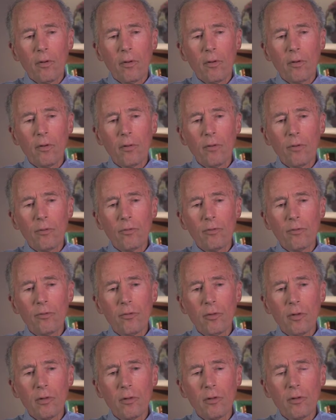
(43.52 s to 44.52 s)
whose
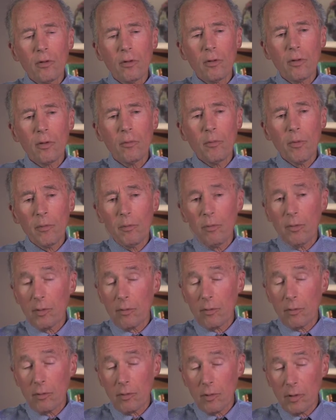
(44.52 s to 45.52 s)
commitment
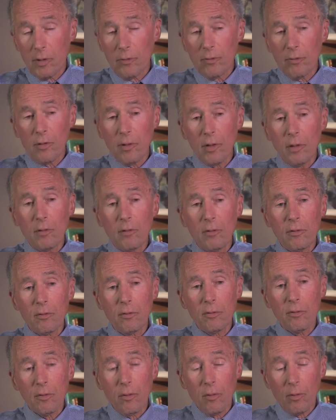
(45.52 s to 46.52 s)
to teaching,
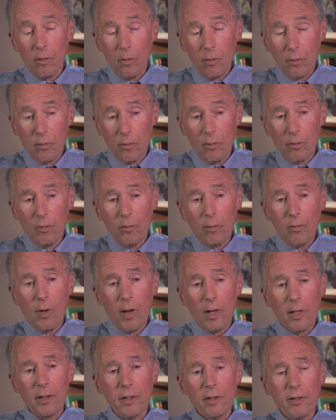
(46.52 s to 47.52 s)
to
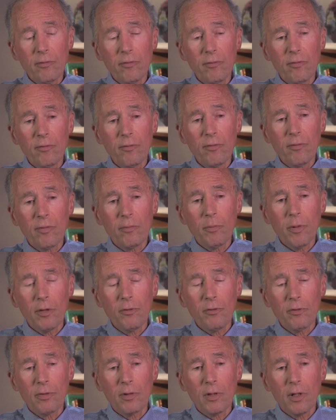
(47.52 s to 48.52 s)
quality of
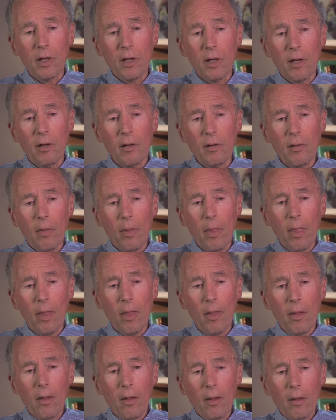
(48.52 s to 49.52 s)
patient care,
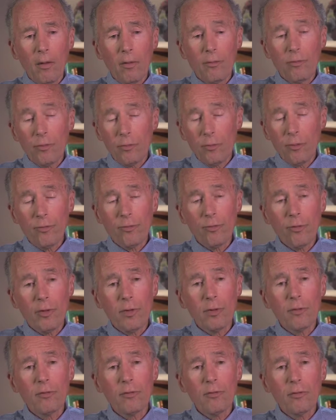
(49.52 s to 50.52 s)
to
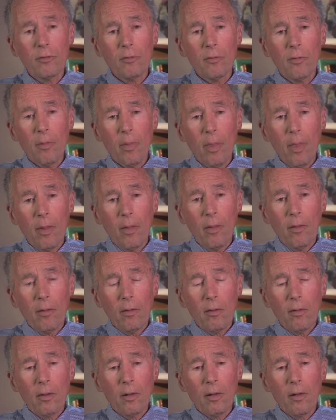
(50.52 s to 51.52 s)
research,
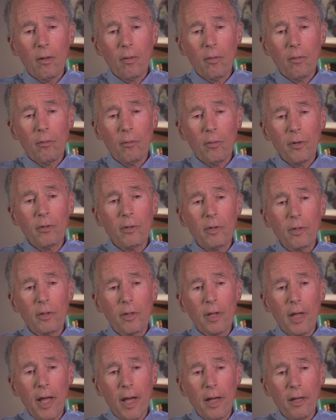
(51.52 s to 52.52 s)
mirrored
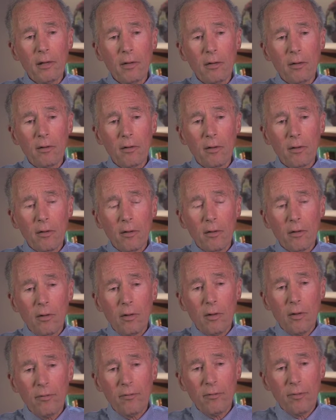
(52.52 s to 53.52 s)
that
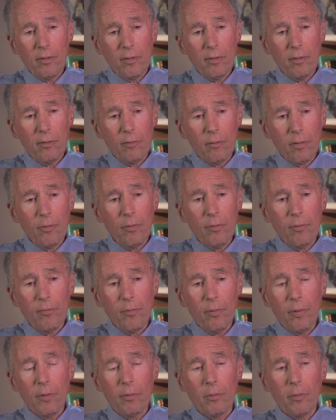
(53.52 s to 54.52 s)
of the group of
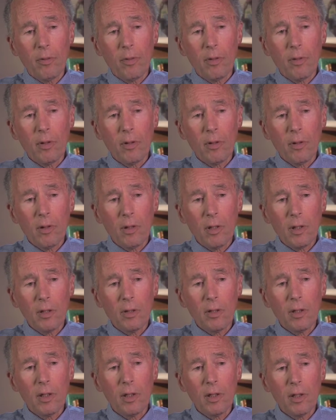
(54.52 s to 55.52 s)
people in
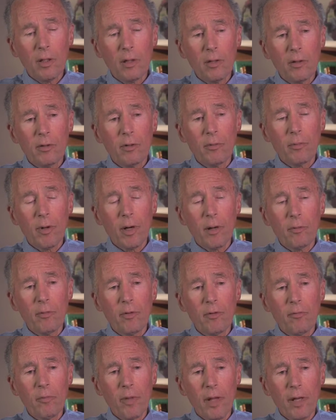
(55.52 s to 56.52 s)
the Department
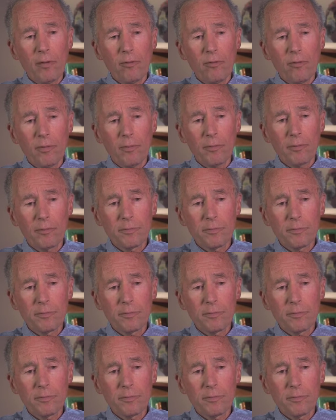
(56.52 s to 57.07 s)
of Medicine.